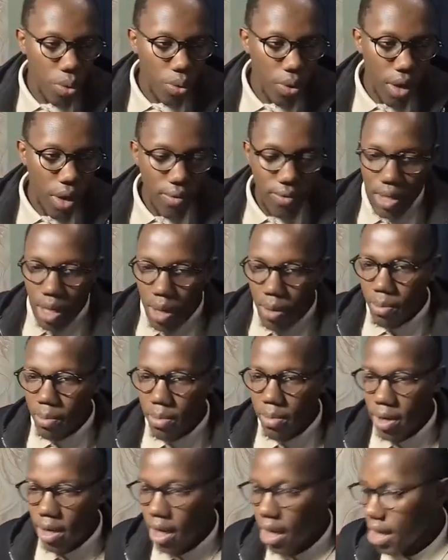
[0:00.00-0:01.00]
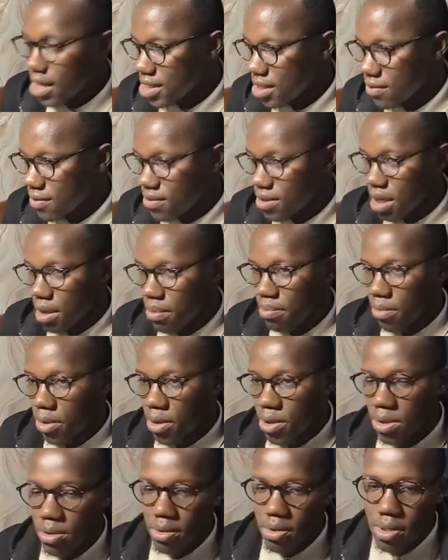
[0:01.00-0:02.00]
We have some recursive
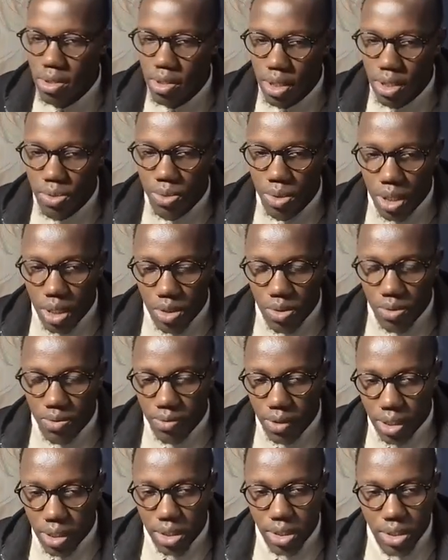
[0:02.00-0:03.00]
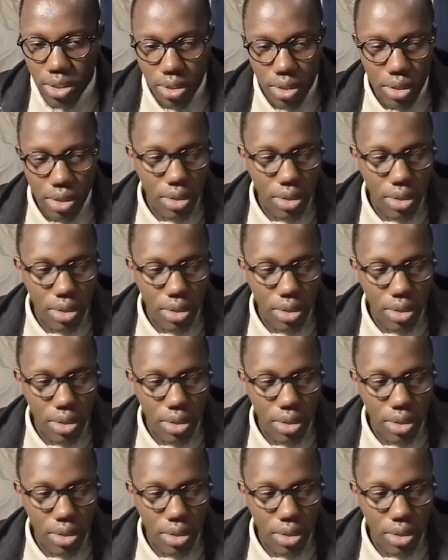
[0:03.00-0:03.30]
submodules that we need to fetch.